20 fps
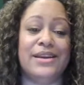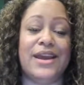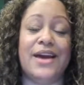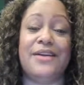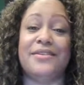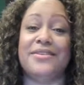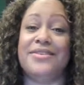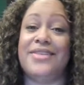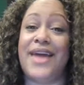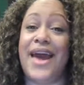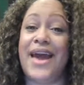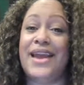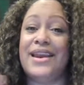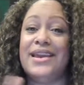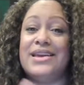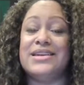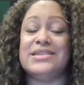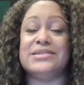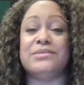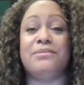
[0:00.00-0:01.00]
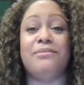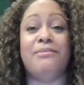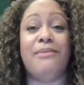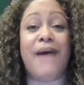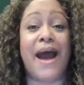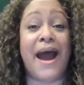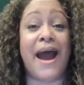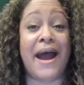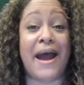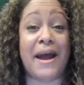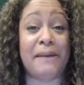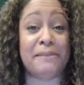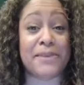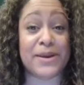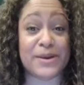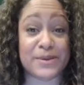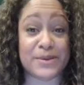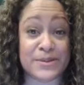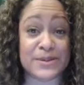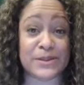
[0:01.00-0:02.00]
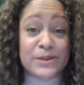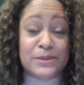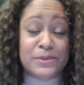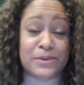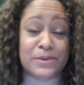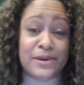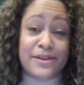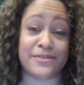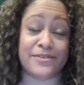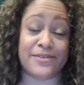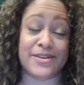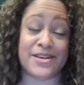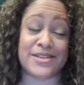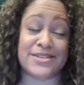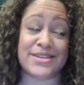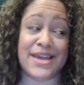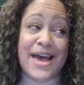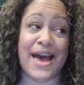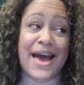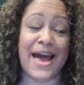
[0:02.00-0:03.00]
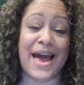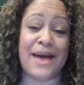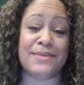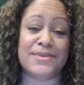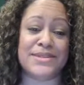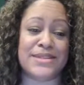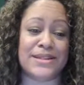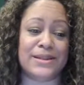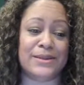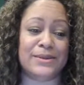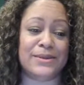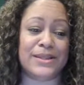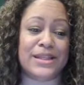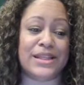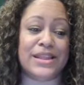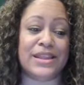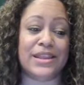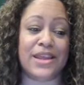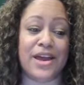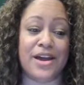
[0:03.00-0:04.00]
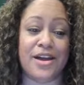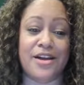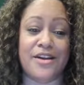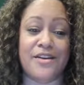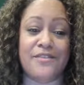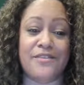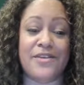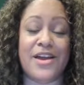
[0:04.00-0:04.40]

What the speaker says: Now, that is my personal preference. I absolutely love